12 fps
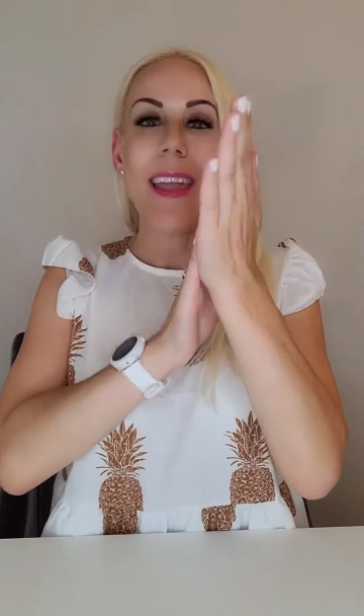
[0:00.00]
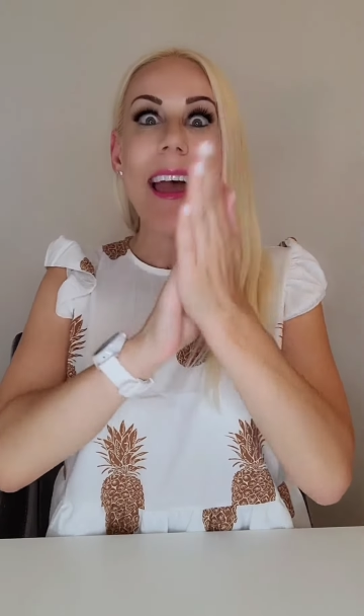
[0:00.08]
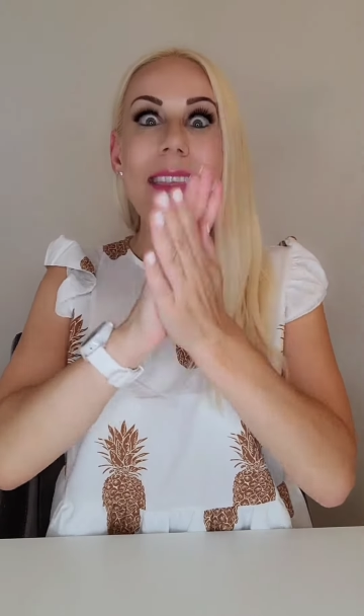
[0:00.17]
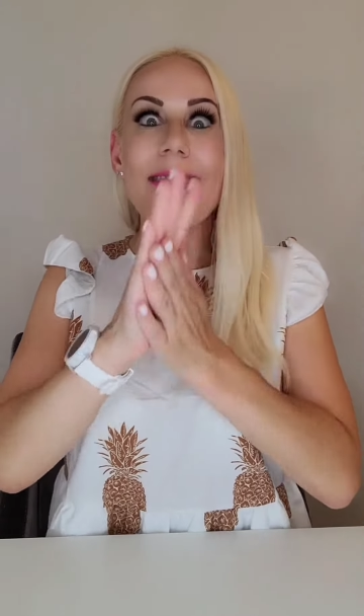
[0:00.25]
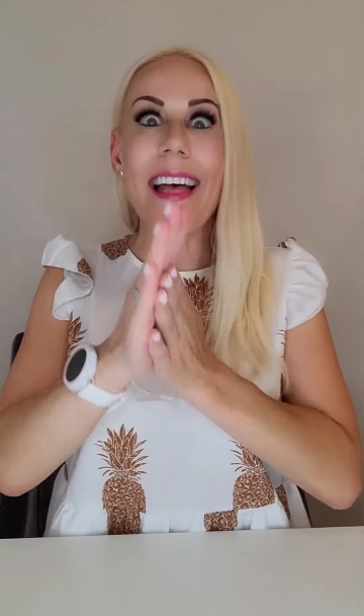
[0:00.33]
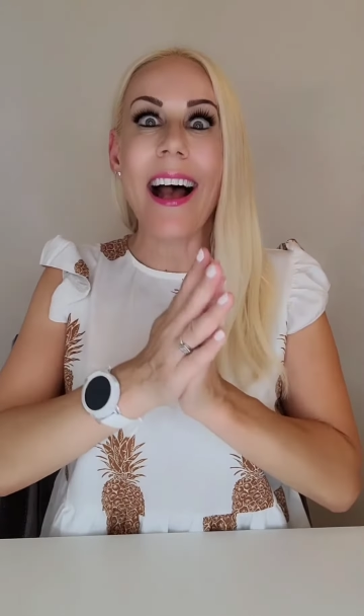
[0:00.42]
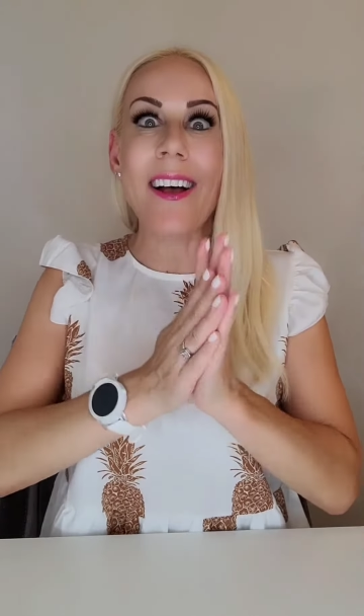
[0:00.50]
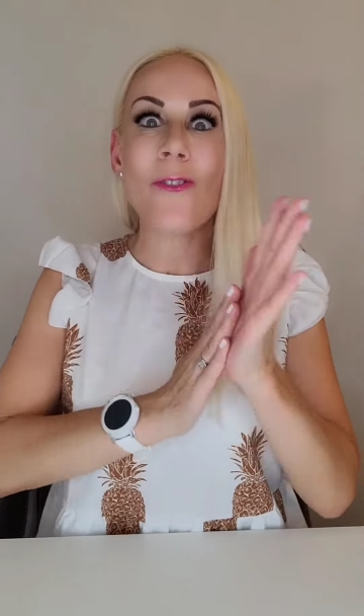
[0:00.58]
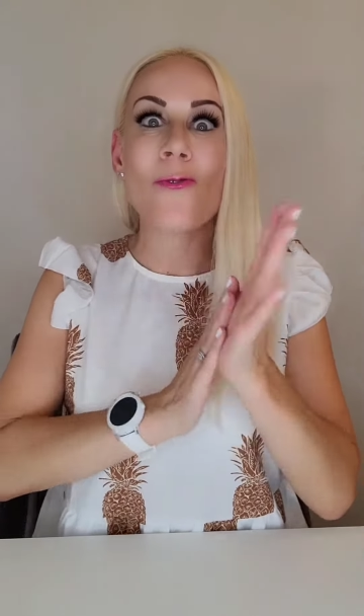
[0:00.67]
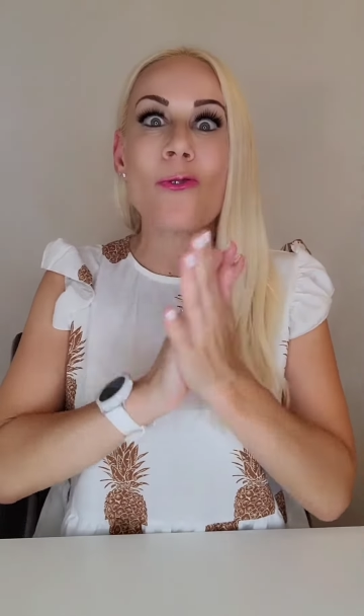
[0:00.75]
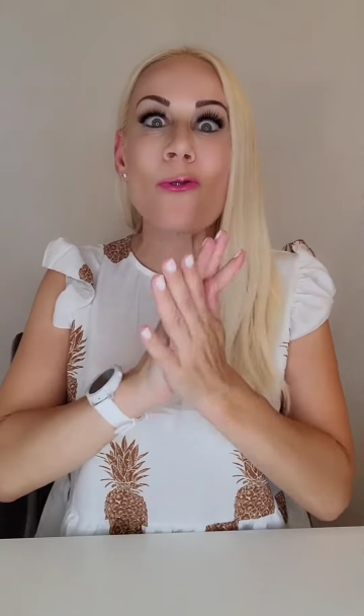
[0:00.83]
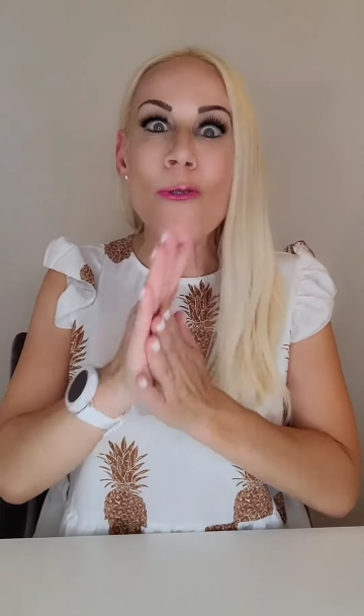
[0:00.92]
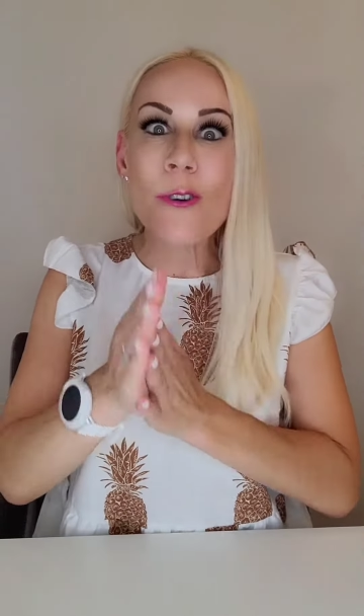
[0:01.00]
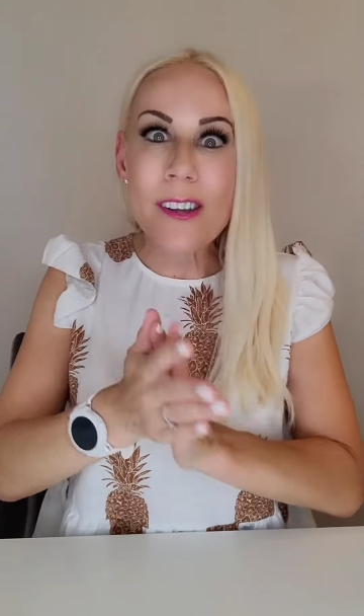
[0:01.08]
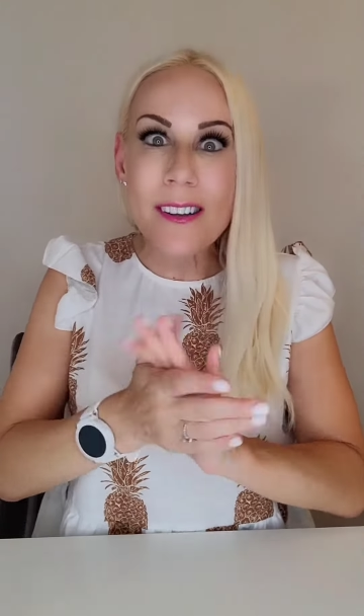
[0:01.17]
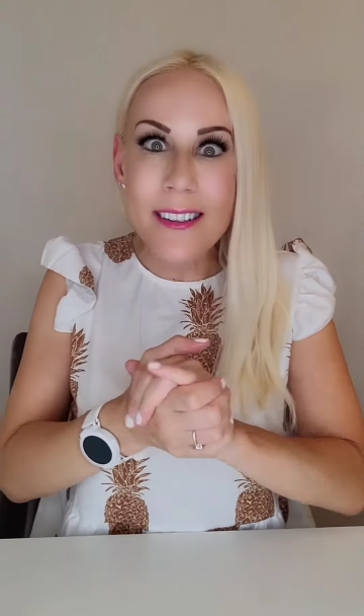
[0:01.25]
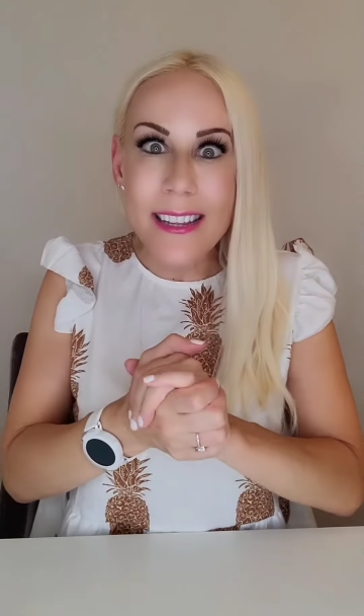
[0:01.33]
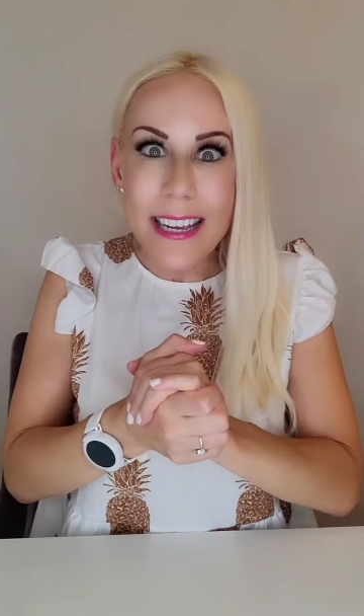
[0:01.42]
And that
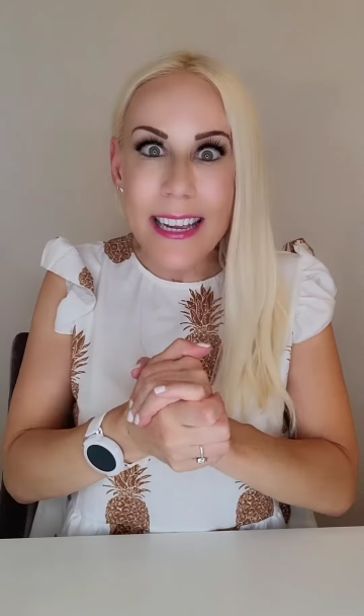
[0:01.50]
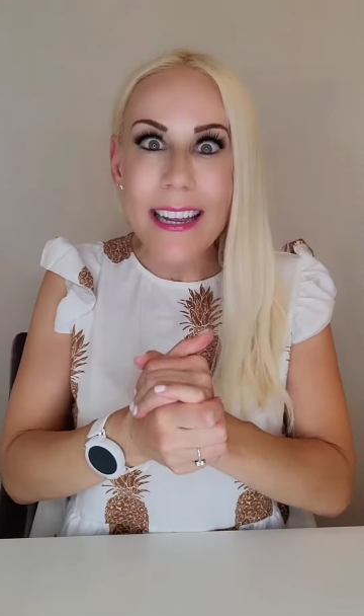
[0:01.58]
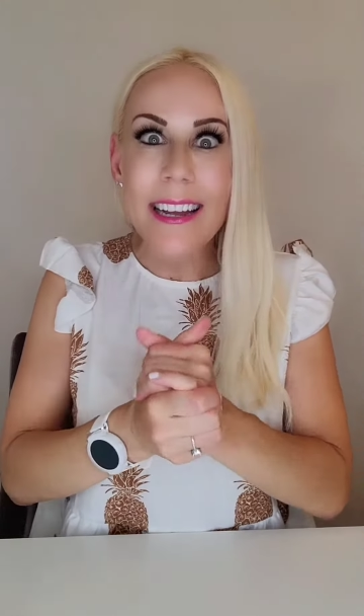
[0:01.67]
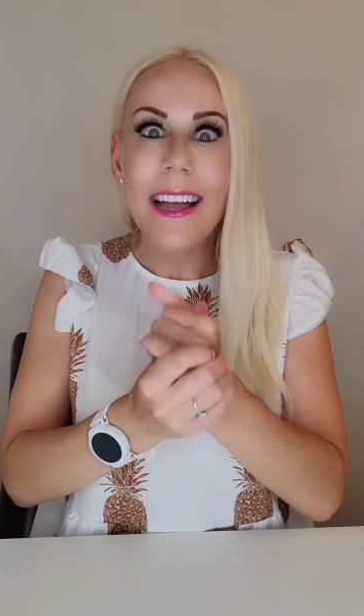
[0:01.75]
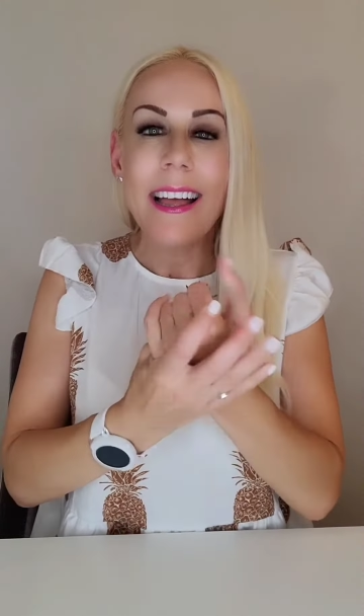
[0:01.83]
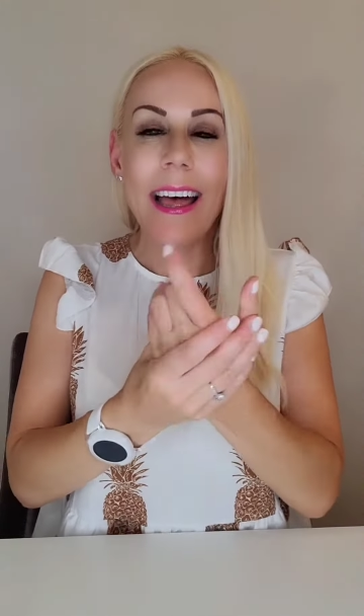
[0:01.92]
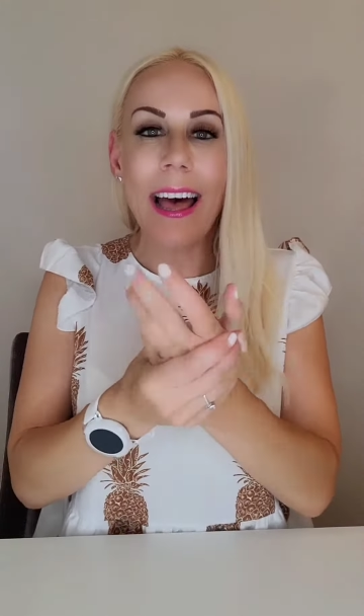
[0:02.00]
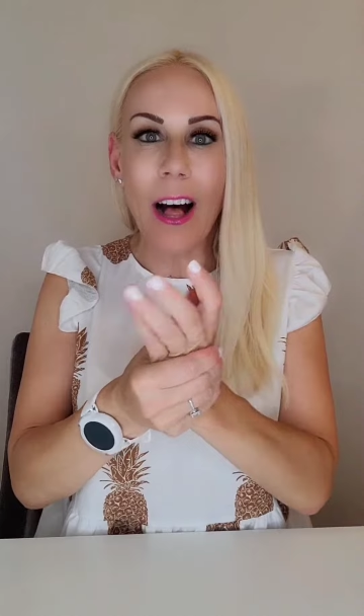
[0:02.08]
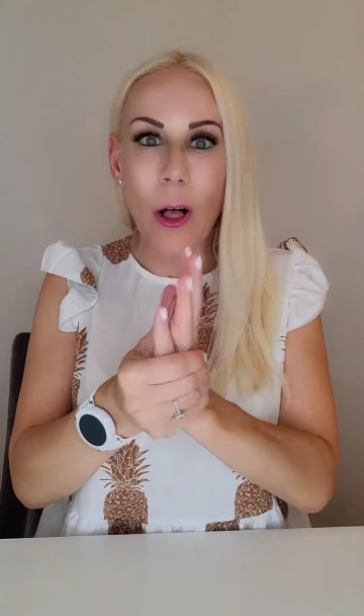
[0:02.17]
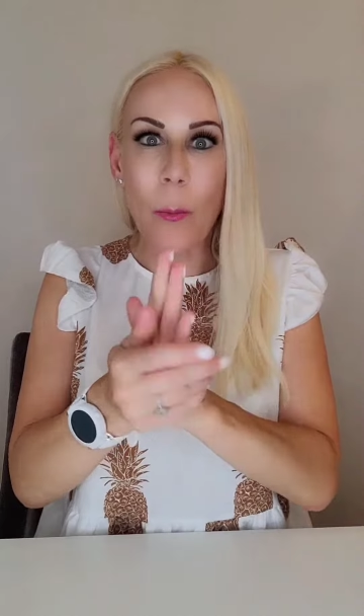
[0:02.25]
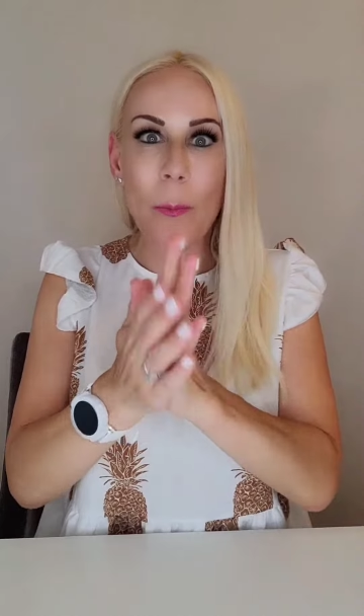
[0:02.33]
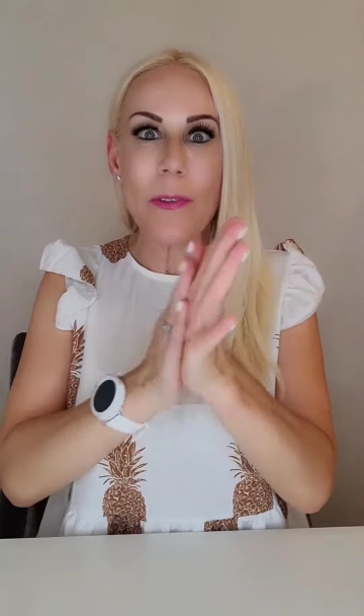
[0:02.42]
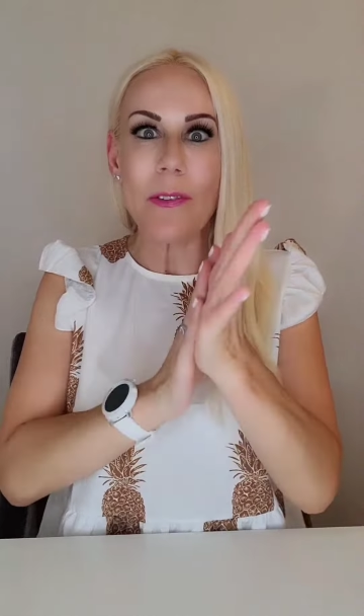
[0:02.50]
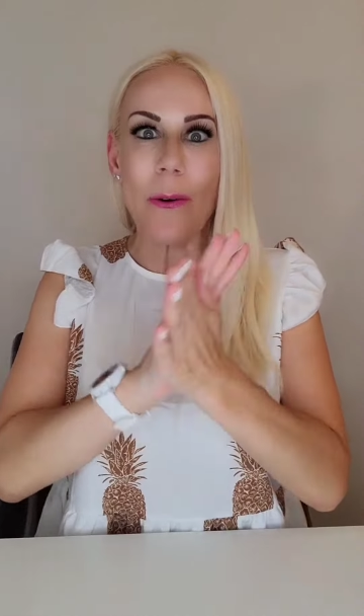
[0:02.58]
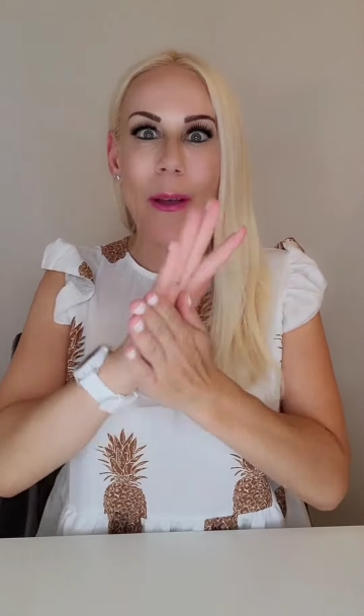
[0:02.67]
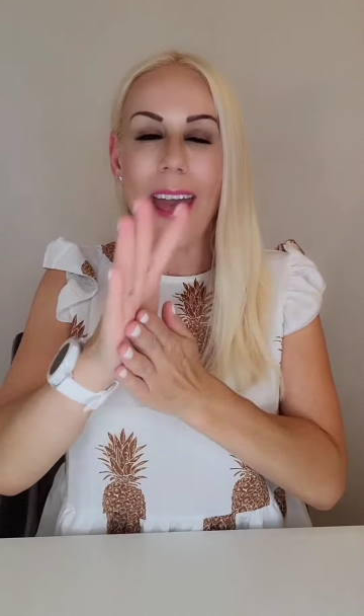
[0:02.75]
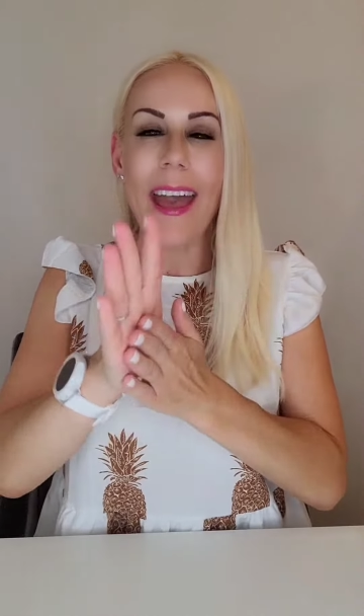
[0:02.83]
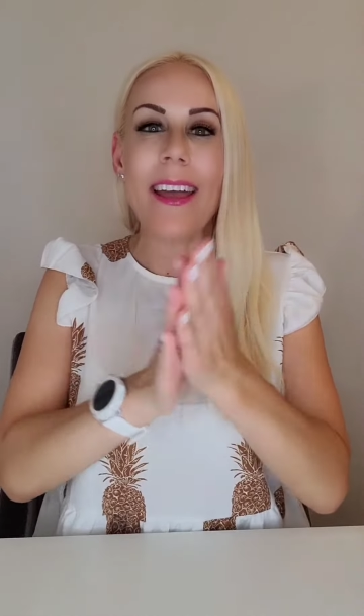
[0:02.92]
really helps,
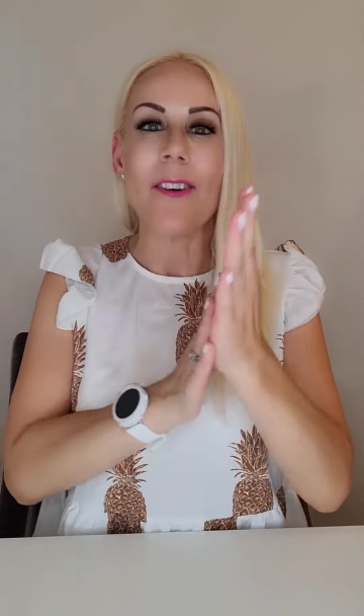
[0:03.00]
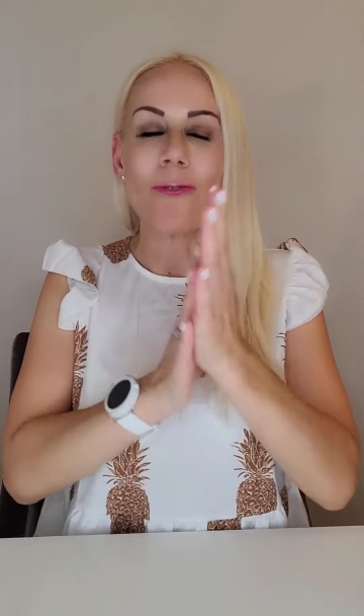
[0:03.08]
okay?